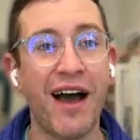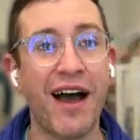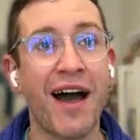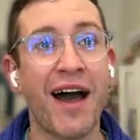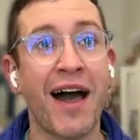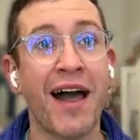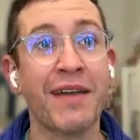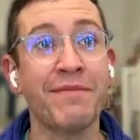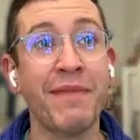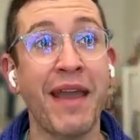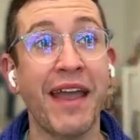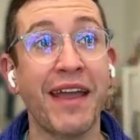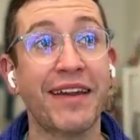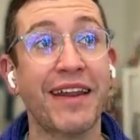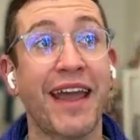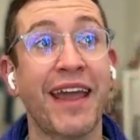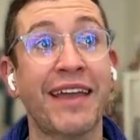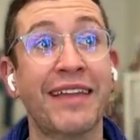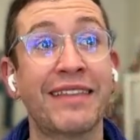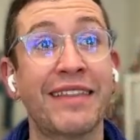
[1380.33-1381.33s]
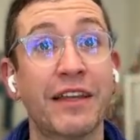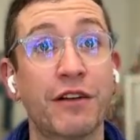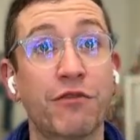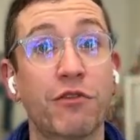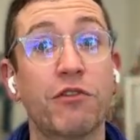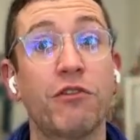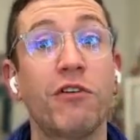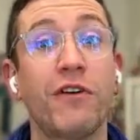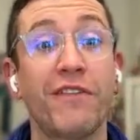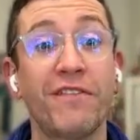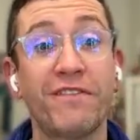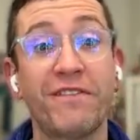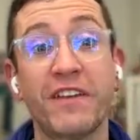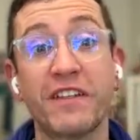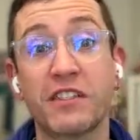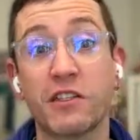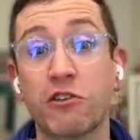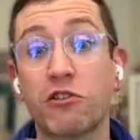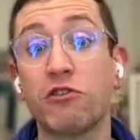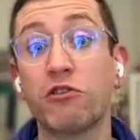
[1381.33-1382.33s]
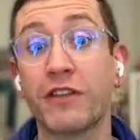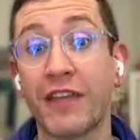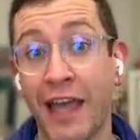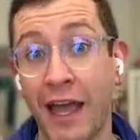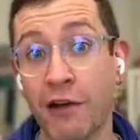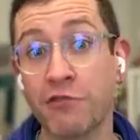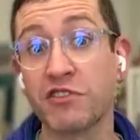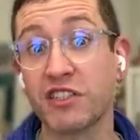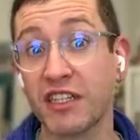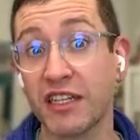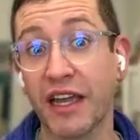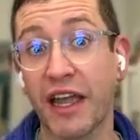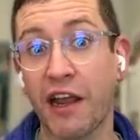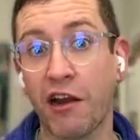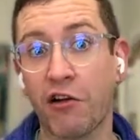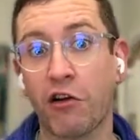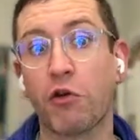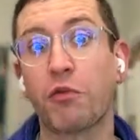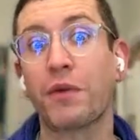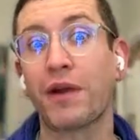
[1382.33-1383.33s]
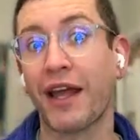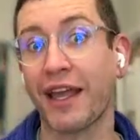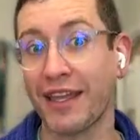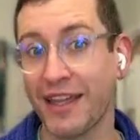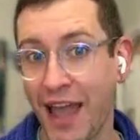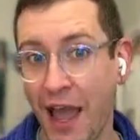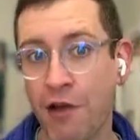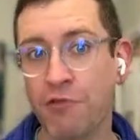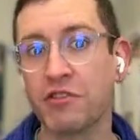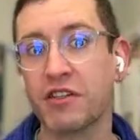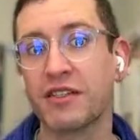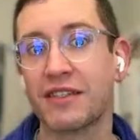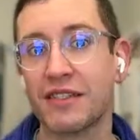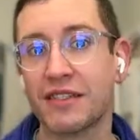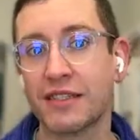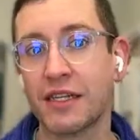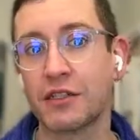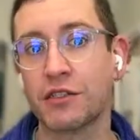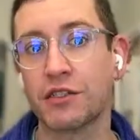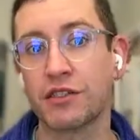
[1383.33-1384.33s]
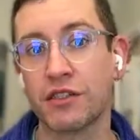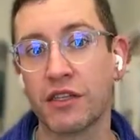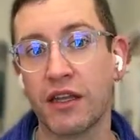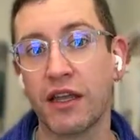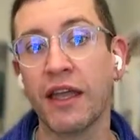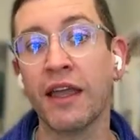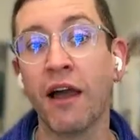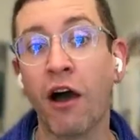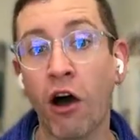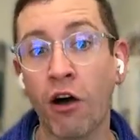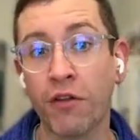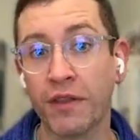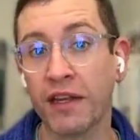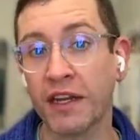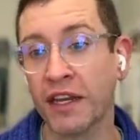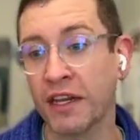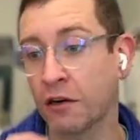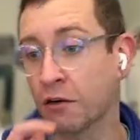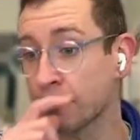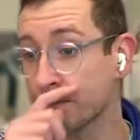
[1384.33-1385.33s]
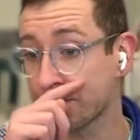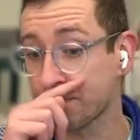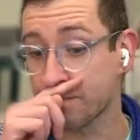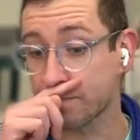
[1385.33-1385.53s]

I made a literal physical counting error when I counted the stitches on the needle.